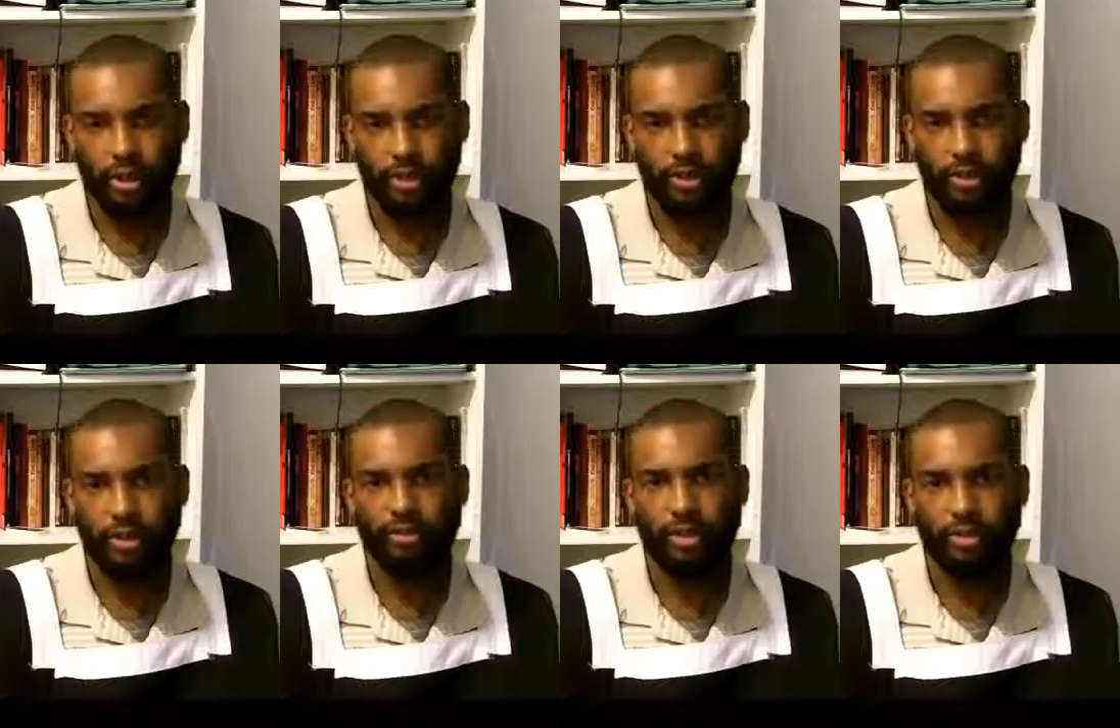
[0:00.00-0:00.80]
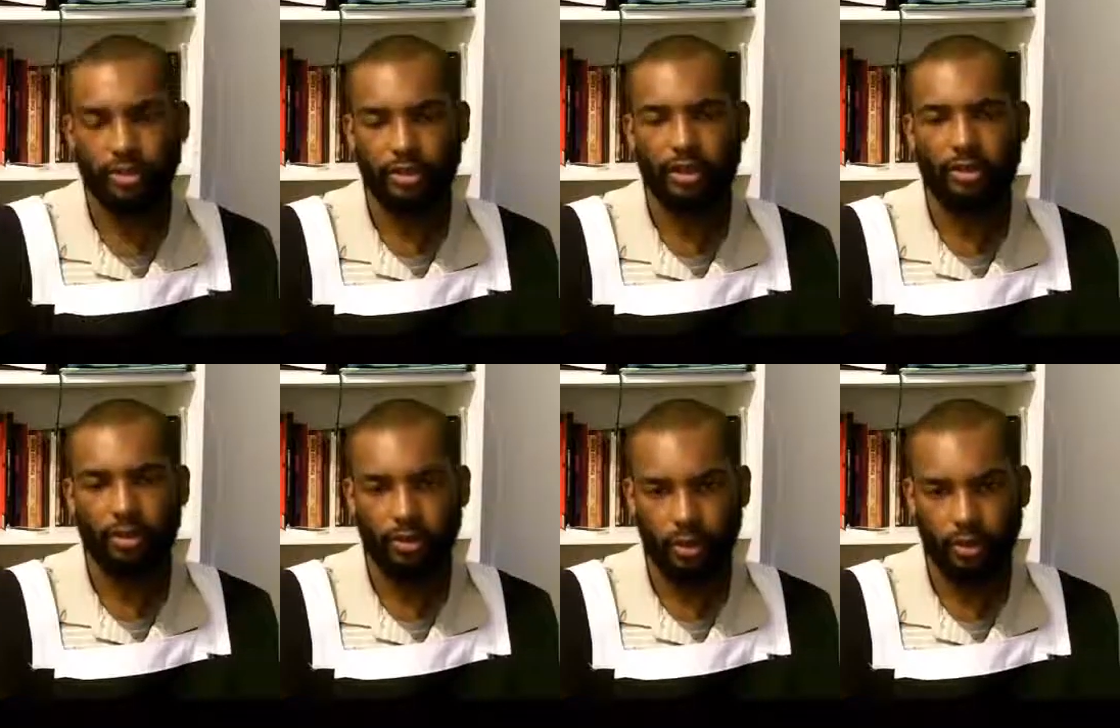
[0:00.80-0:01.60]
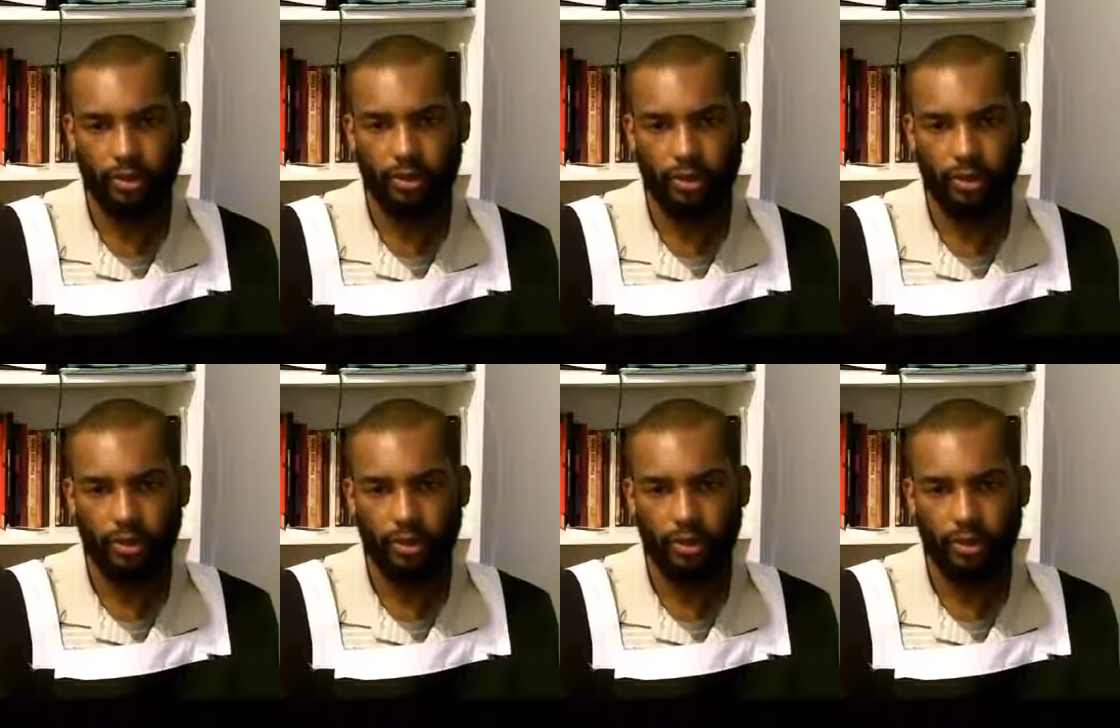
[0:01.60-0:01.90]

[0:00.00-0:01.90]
Okay, uh, thoroughly furnished into all good works.